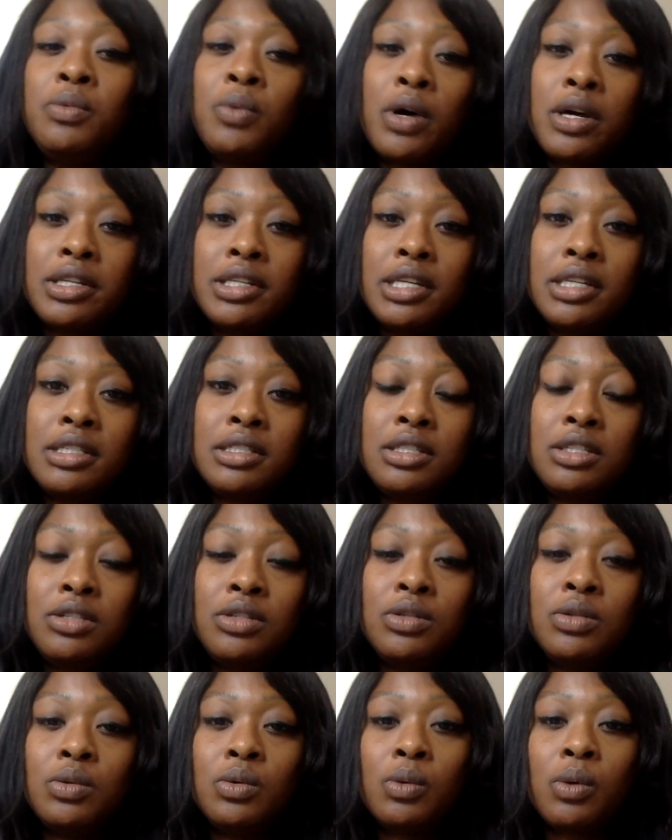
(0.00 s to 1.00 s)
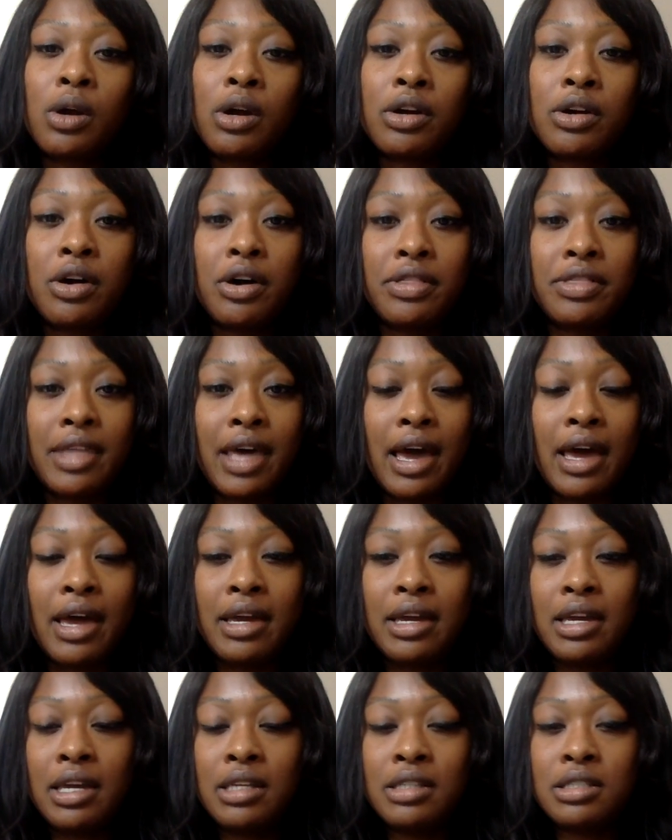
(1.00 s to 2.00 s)
wanted to work on that.
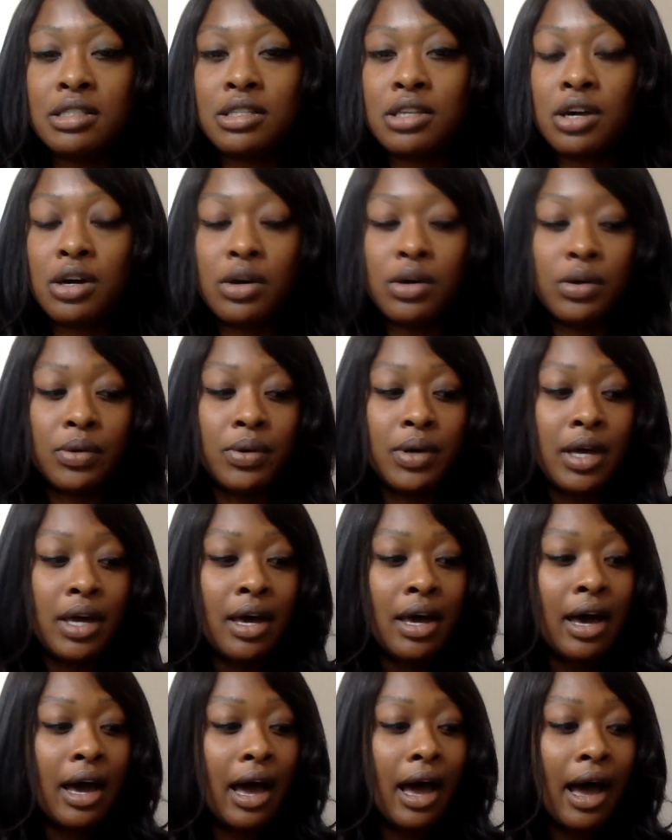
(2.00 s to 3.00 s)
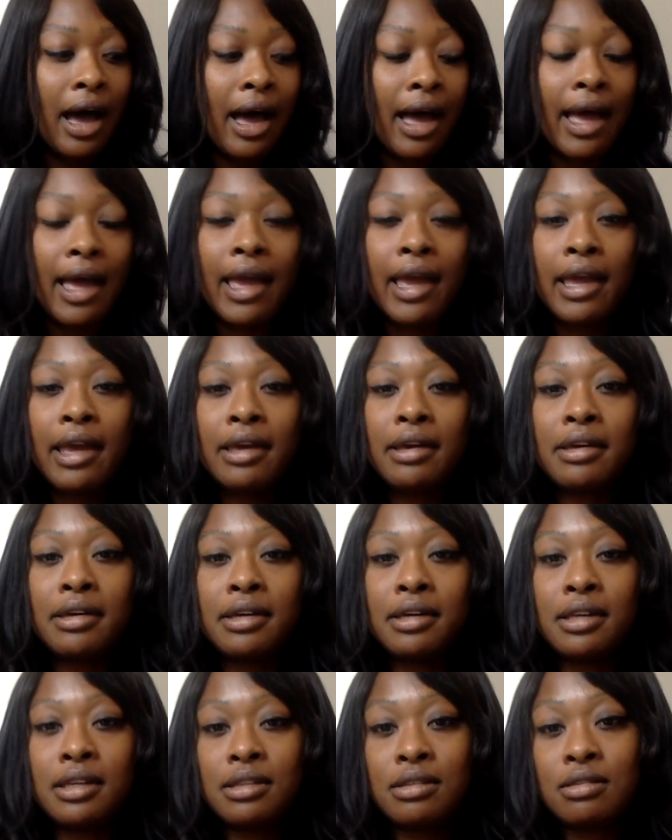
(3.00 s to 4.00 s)
And so I
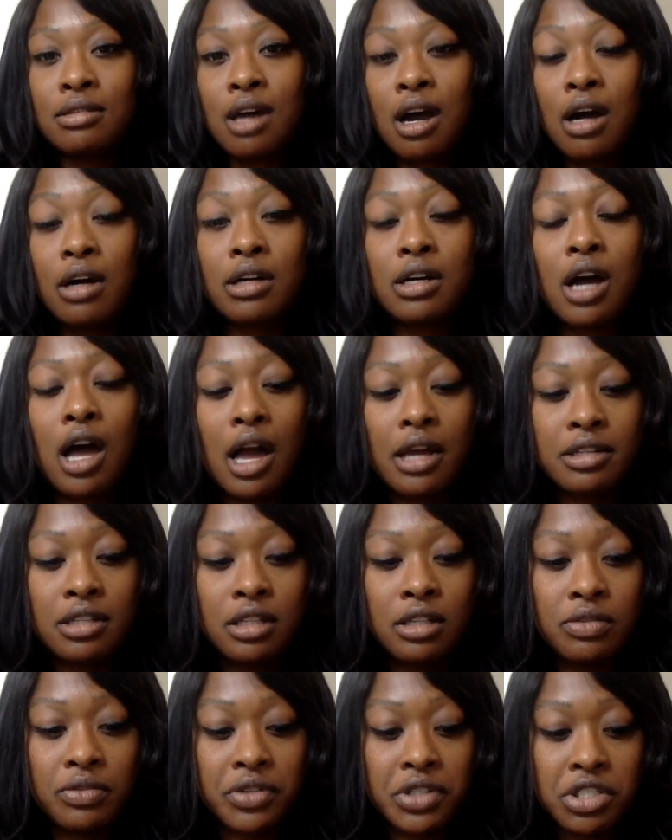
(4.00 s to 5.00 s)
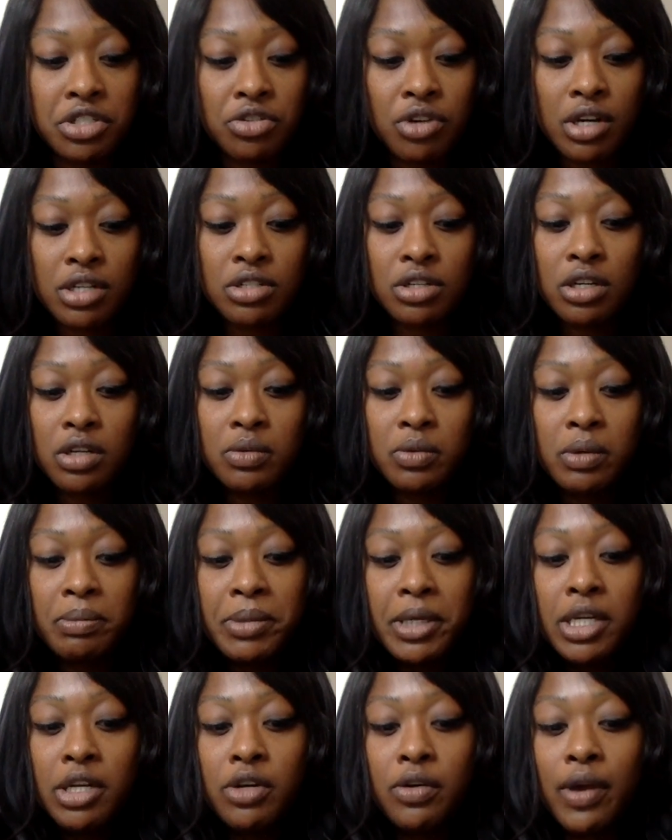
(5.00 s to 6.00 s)
thought cognitive restructuring would
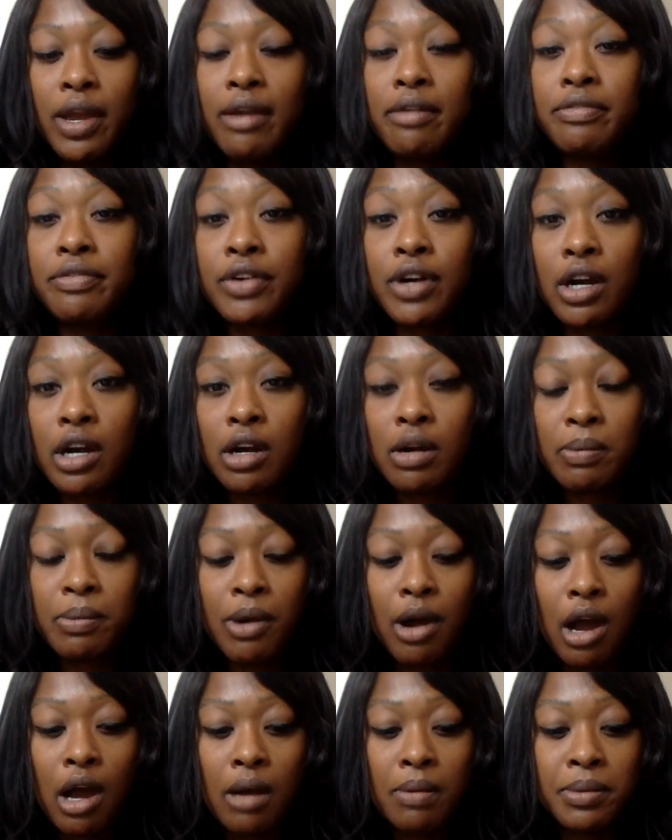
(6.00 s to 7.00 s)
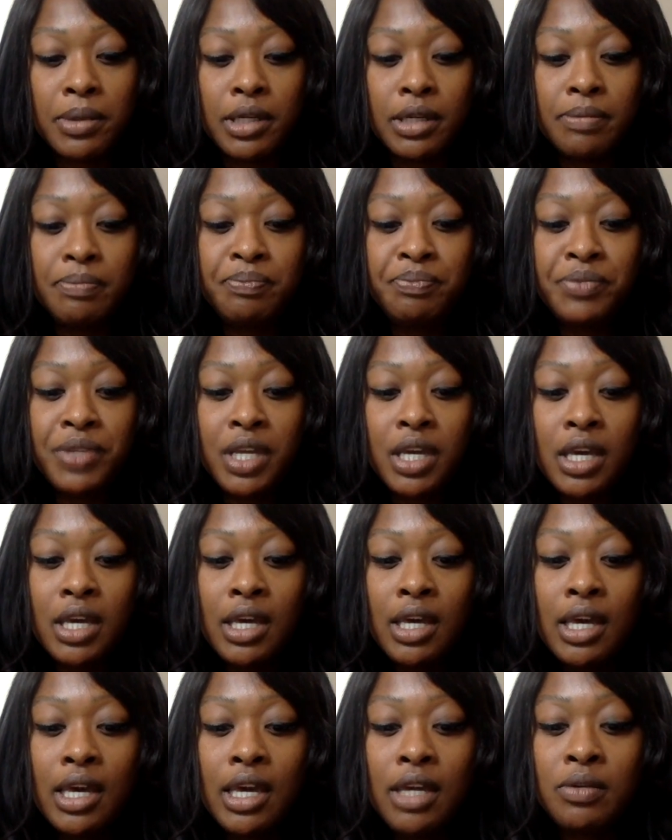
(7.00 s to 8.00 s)
be great for her problem.
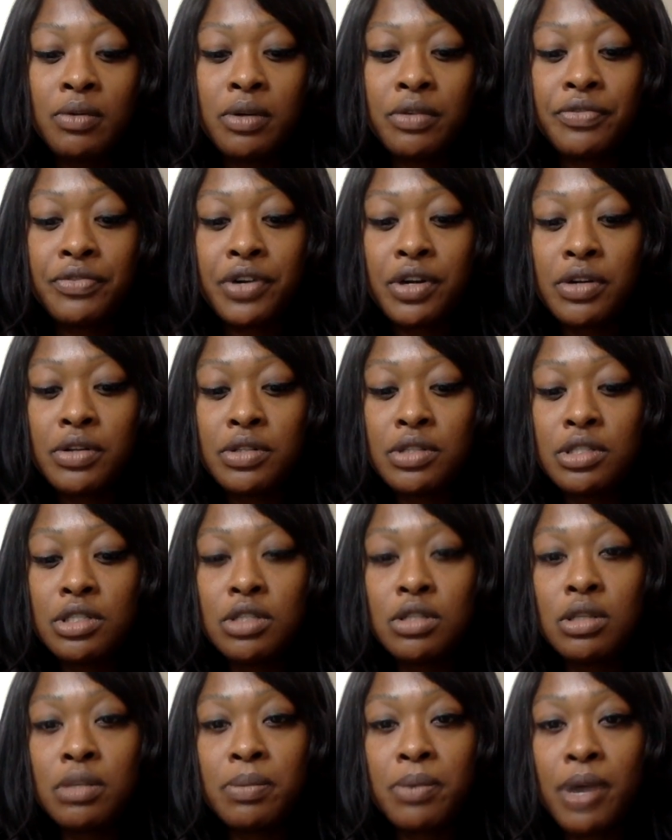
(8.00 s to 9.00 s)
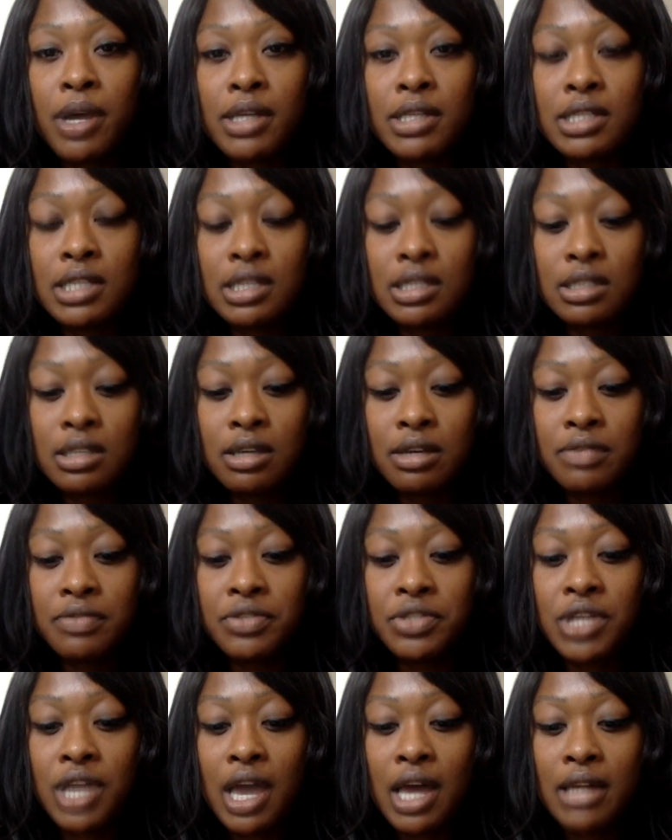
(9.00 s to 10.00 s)
It refers to the process of
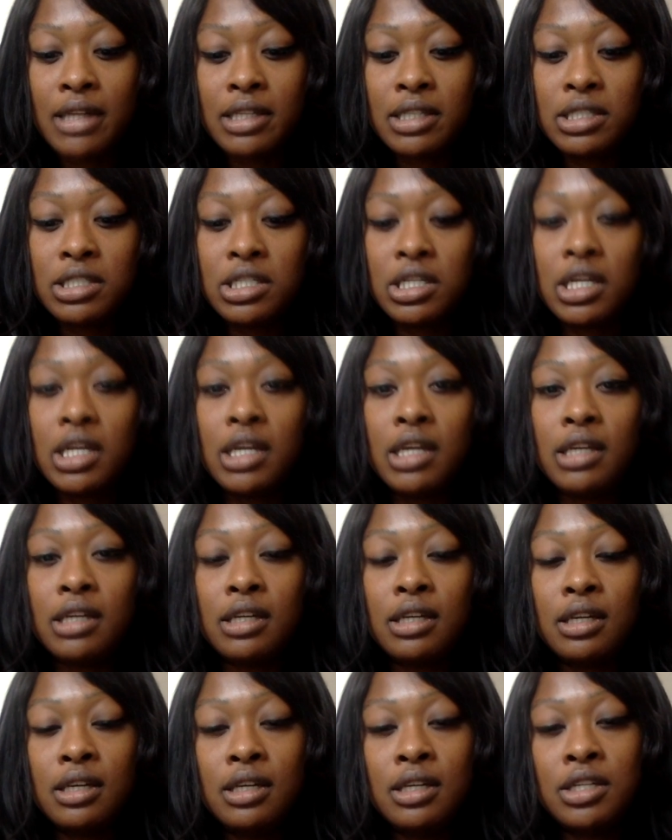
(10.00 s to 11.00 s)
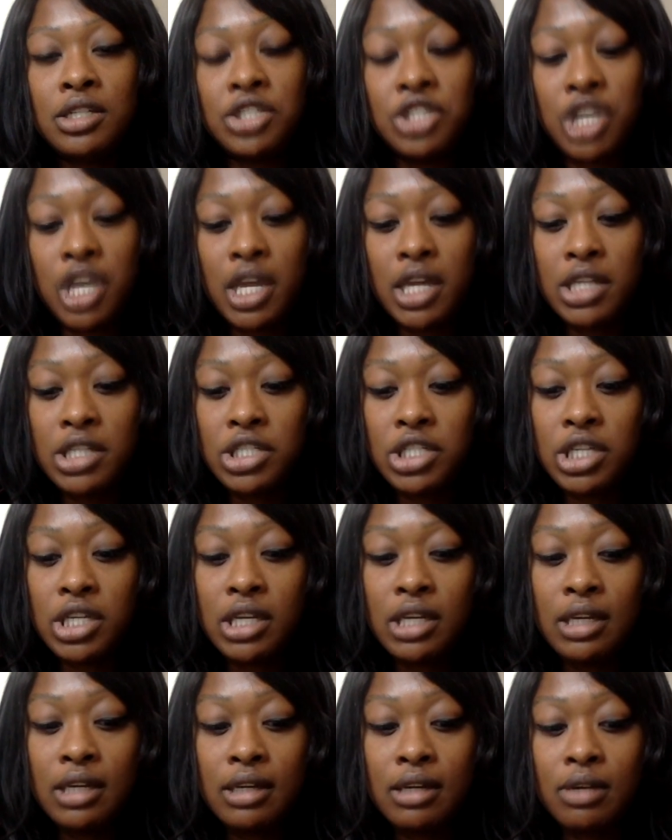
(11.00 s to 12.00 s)
challenging,
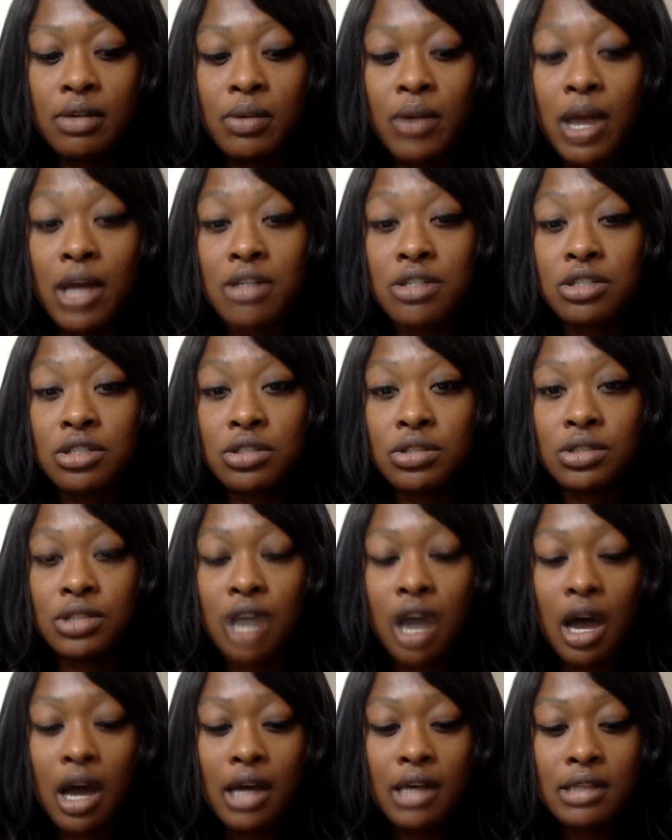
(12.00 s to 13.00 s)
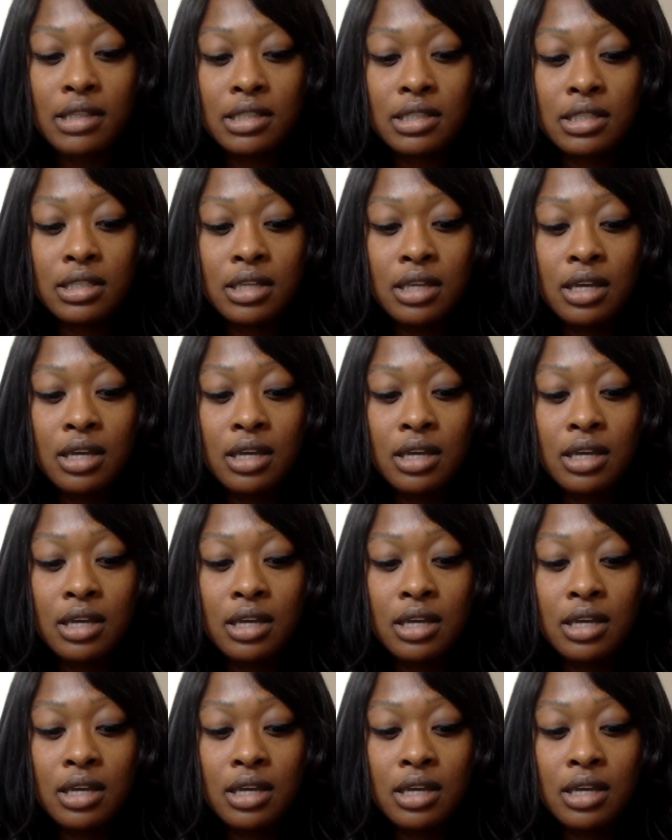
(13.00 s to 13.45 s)
changing irrational thoughts.